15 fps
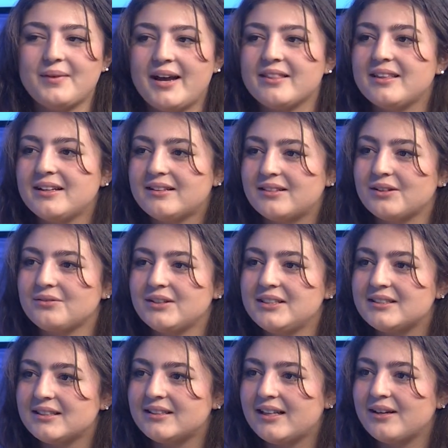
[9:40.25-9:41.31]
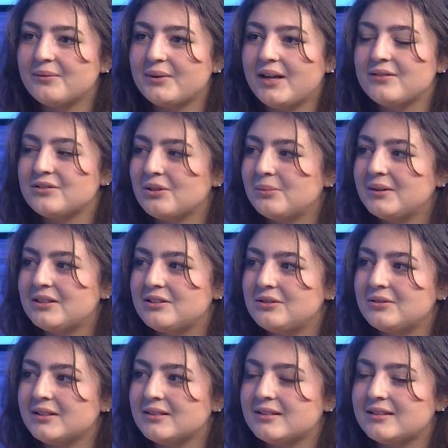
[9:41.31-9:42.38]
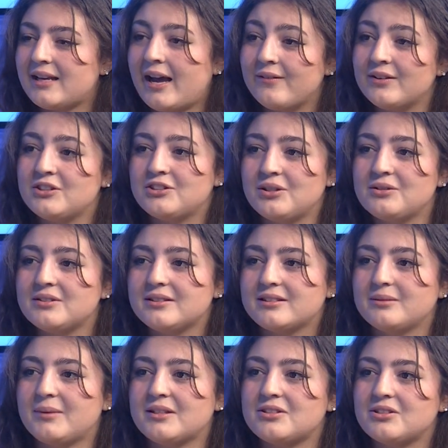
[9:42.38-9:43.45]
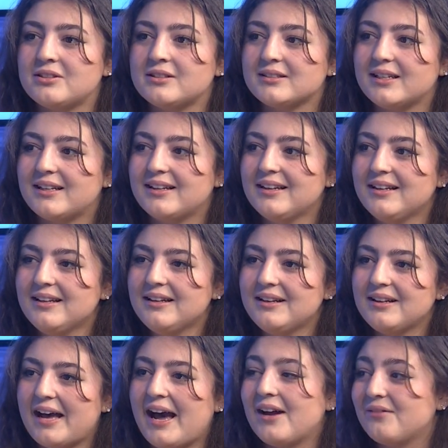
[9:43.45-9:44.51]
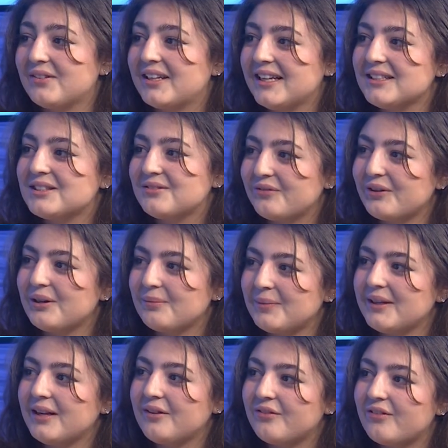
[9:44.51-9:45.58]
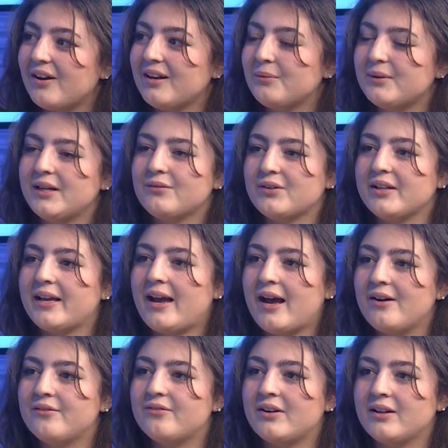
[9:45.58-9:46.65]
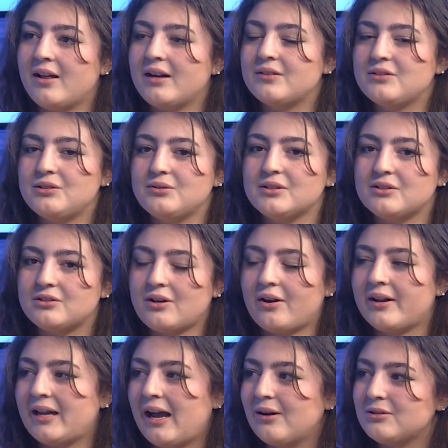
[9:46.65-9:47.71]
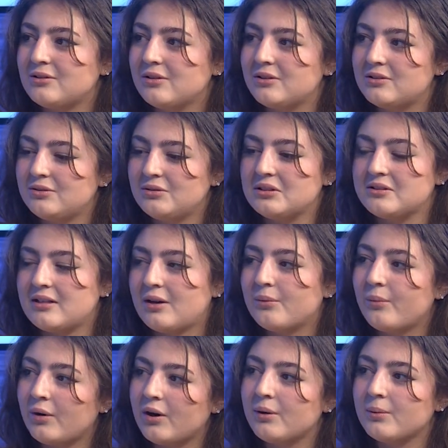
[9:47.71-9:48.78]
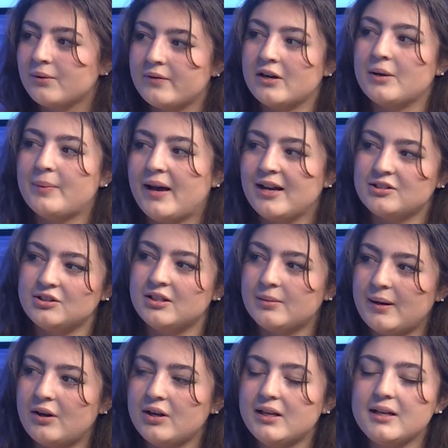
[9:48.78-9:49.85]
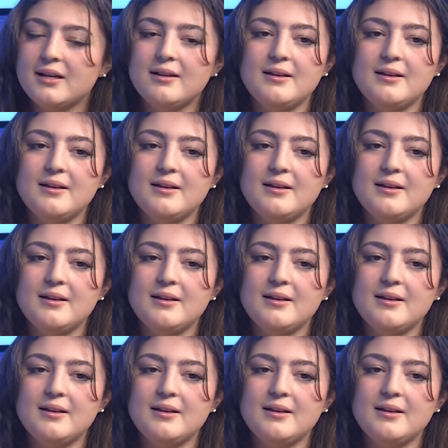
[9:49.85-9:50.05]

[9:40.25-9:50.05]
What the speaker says: I think the reason that we have so many students having shows this semester is like advocates for it being fun. We didn't really have a lot of students starting out, so the students that were very passionate about it.